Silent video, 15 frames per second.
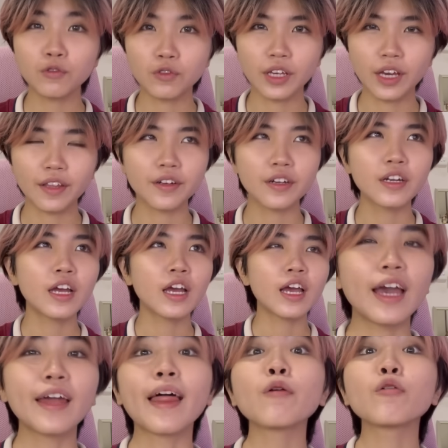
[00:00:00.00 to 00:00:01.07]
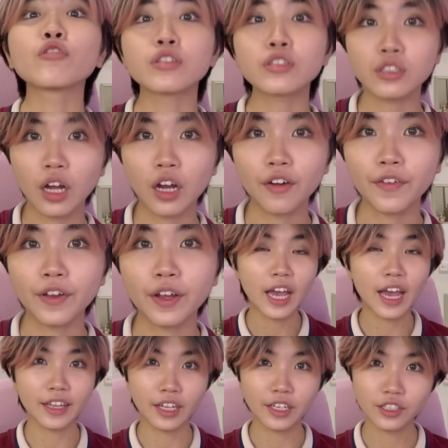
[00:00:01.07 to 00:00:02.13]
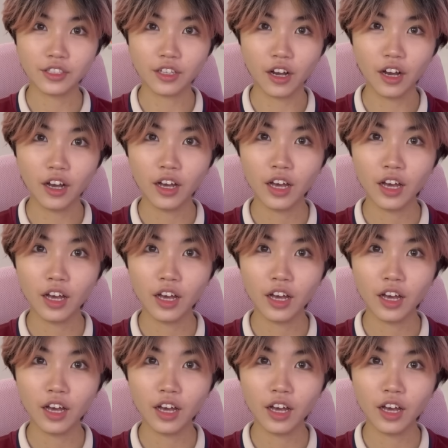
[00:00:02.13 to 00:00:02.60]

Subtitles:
together. And I was starving and I saw